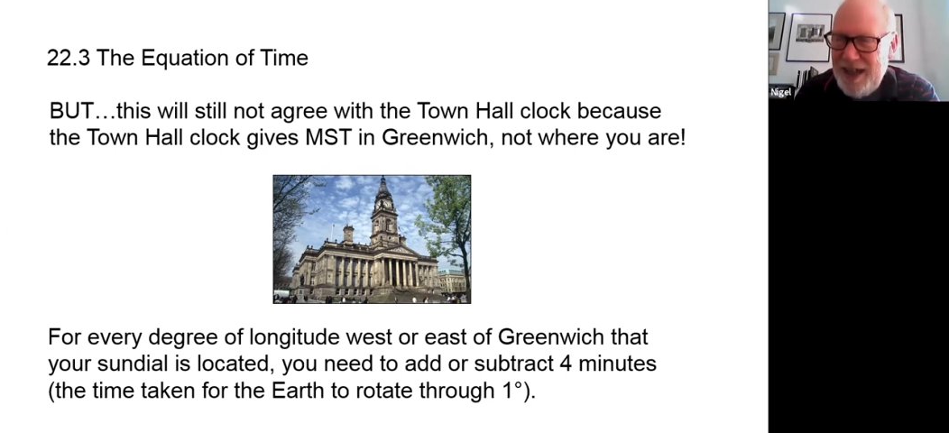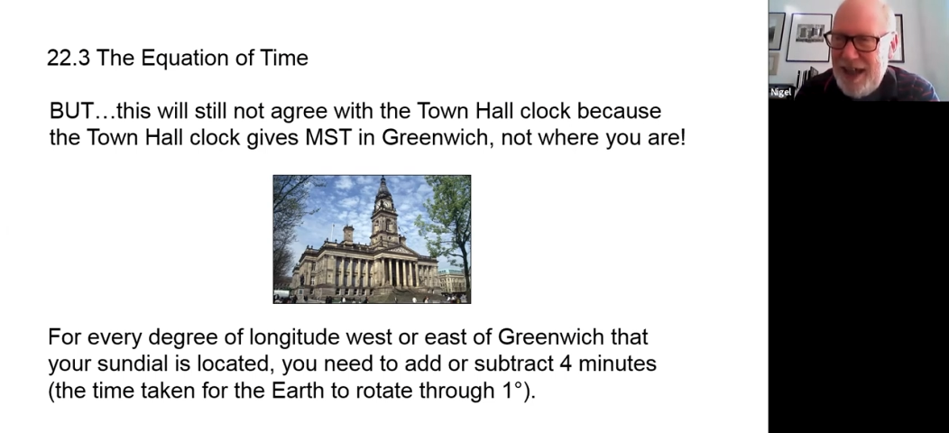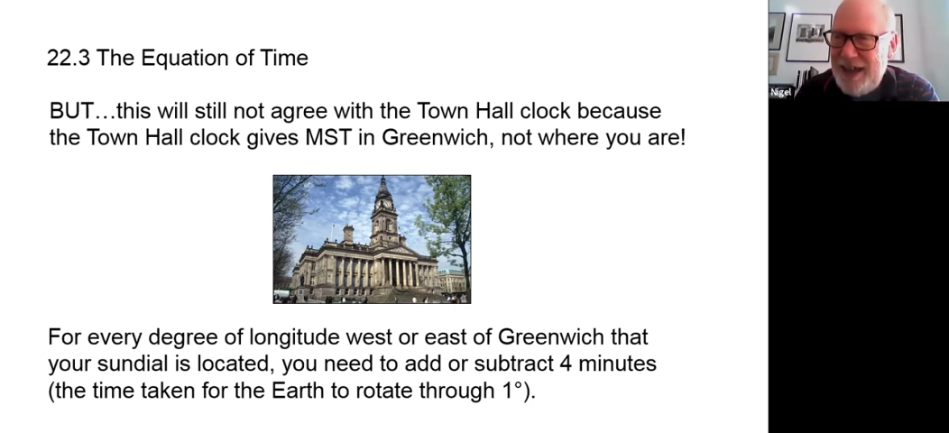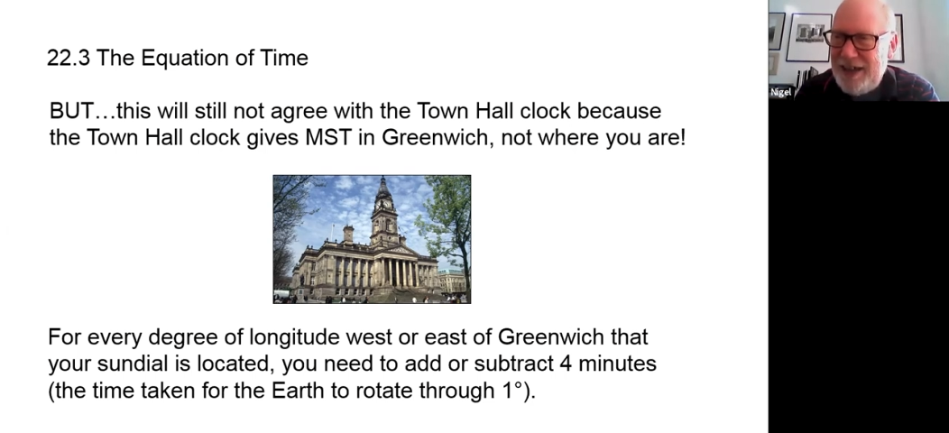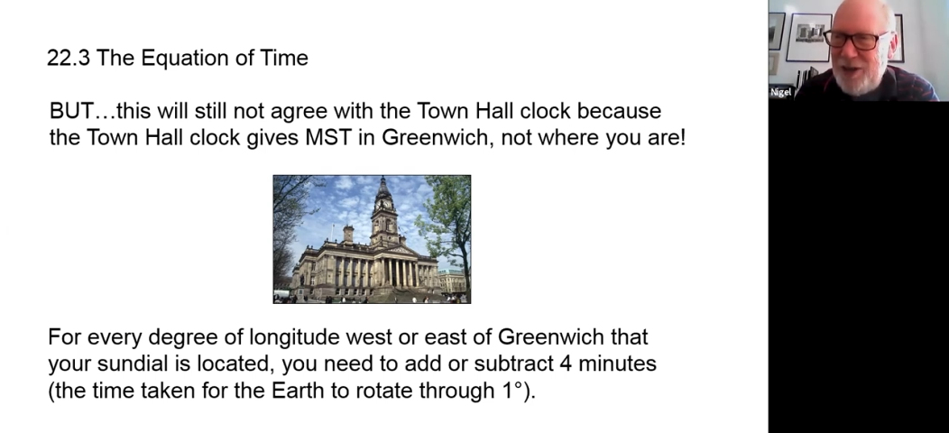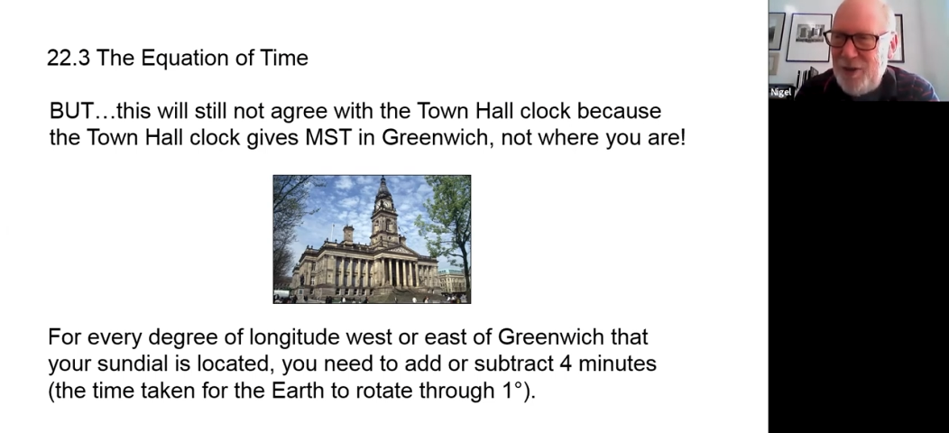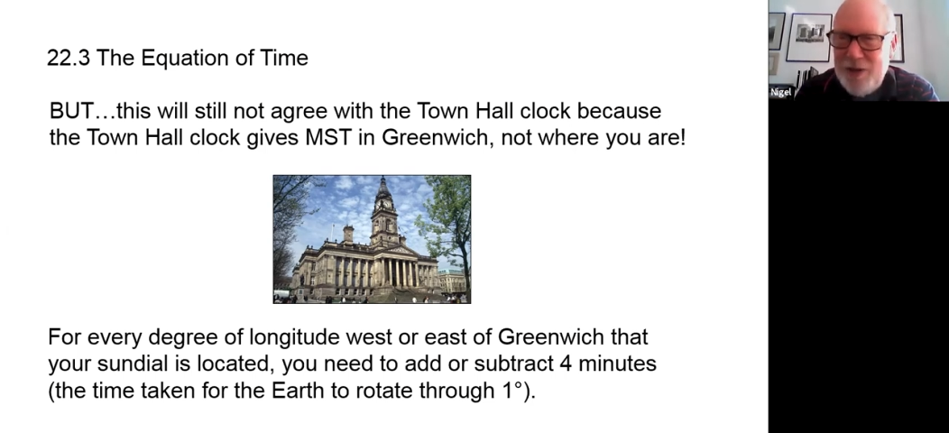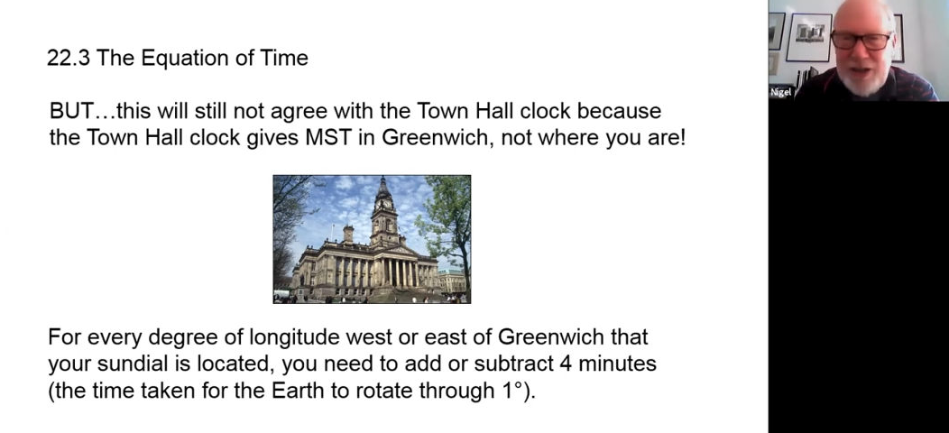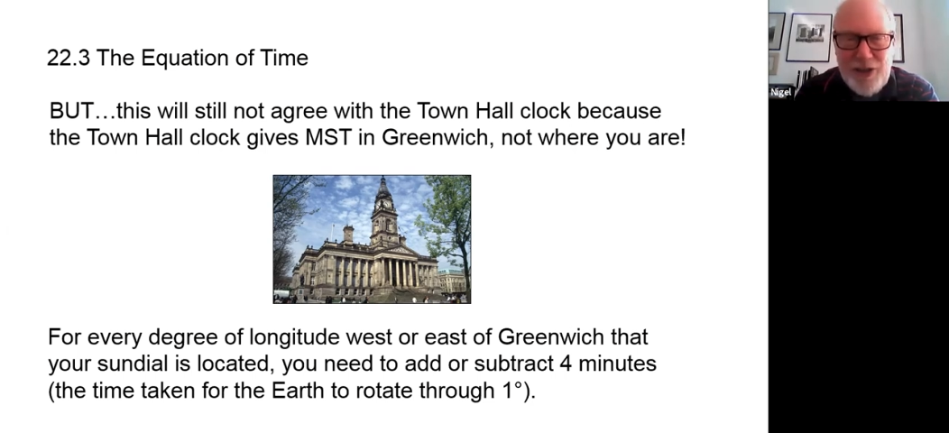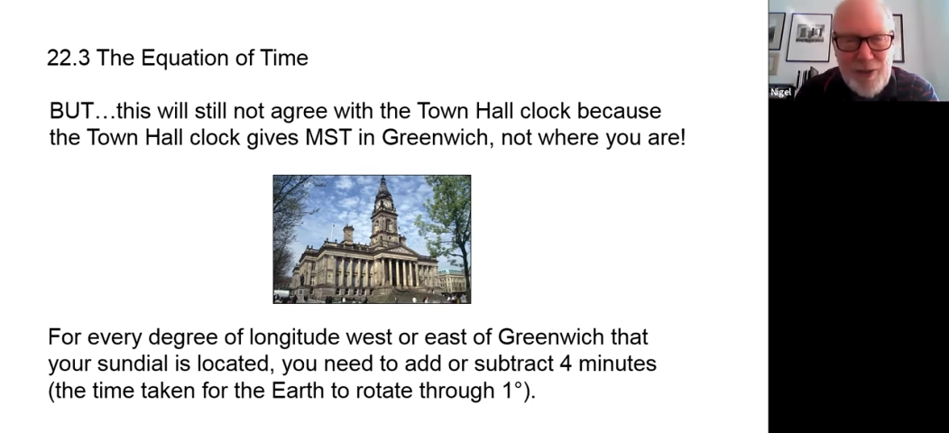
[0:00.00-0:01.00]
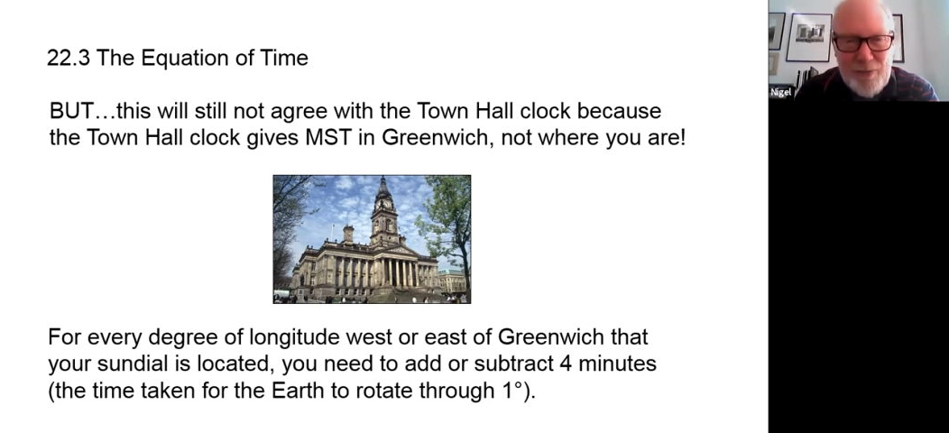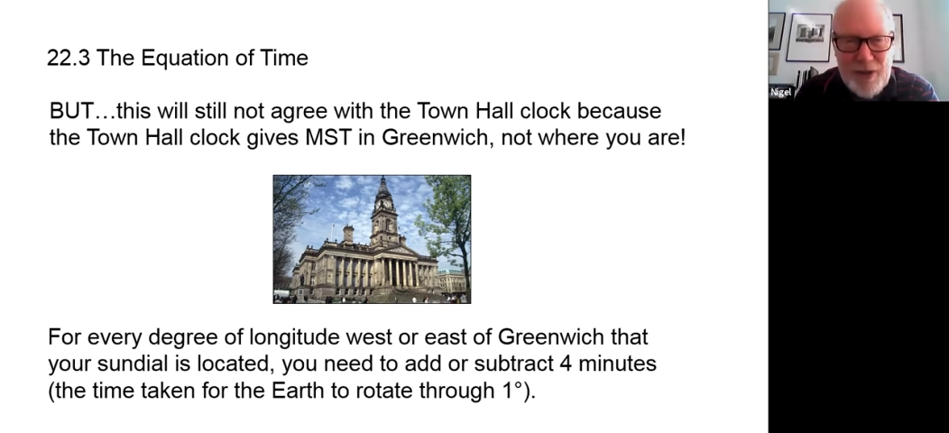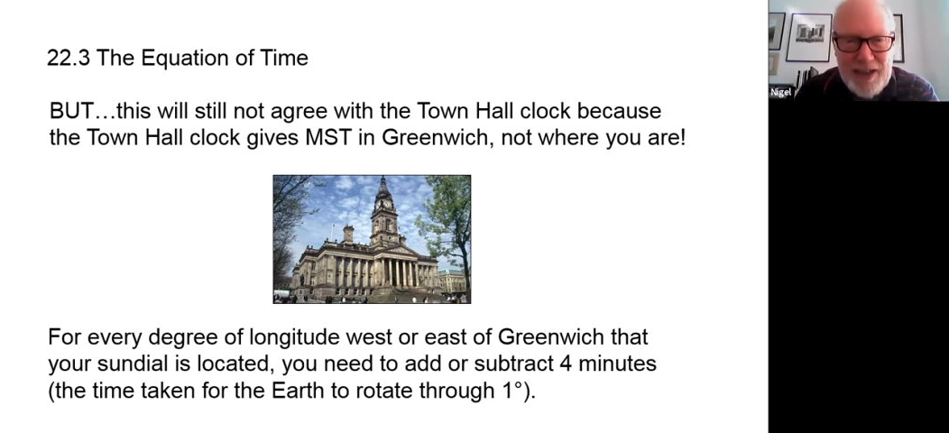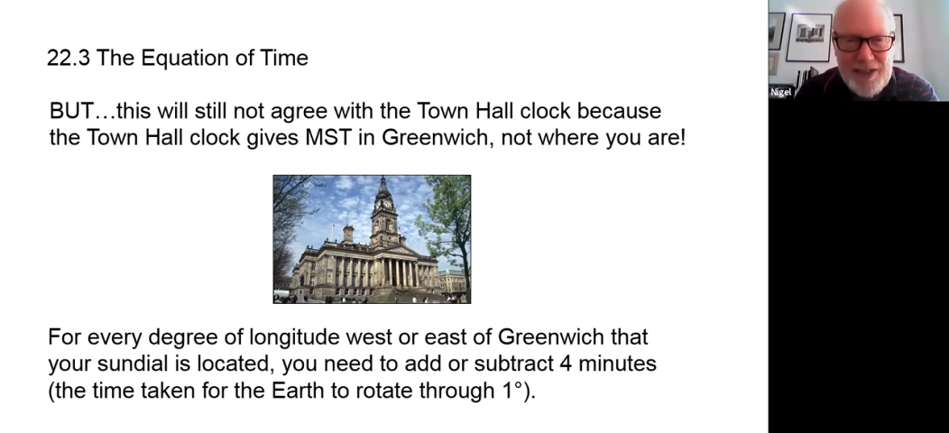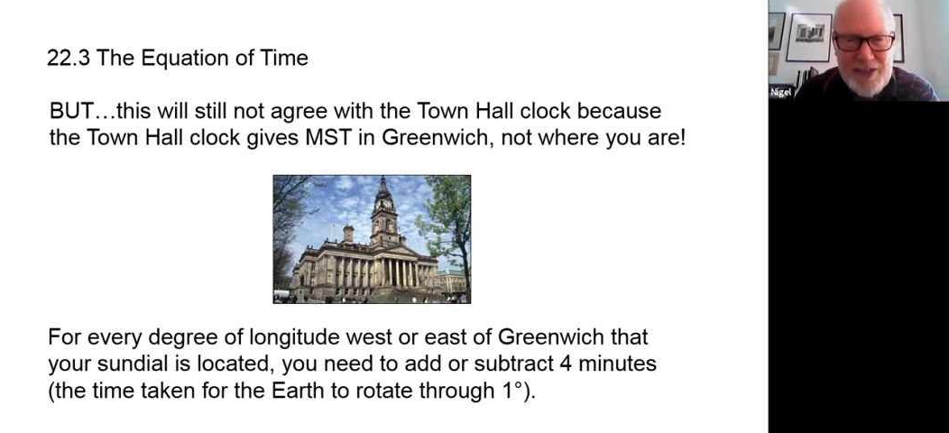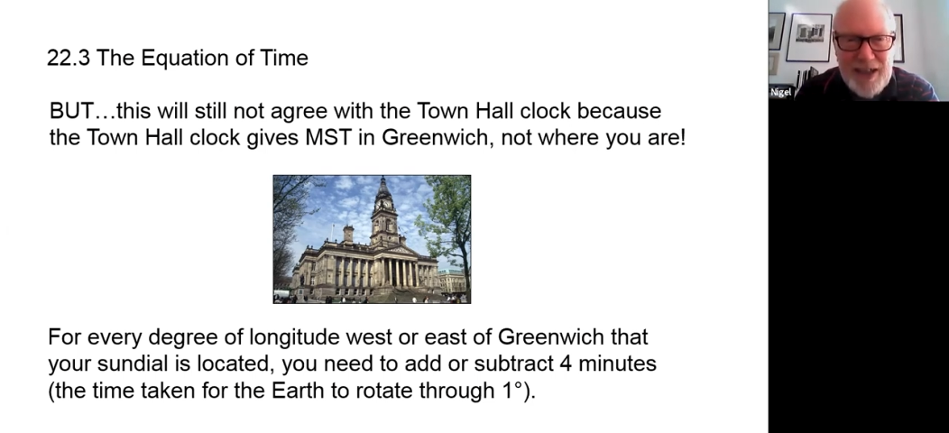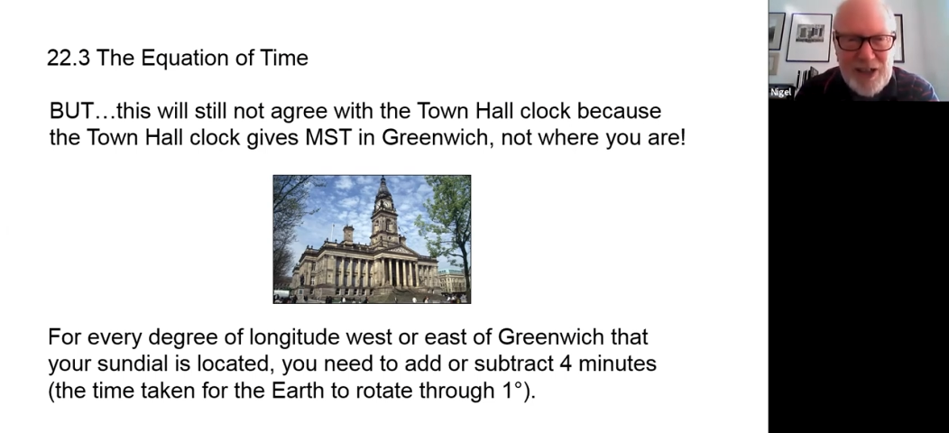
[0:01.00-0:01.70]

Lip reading: and end up in another place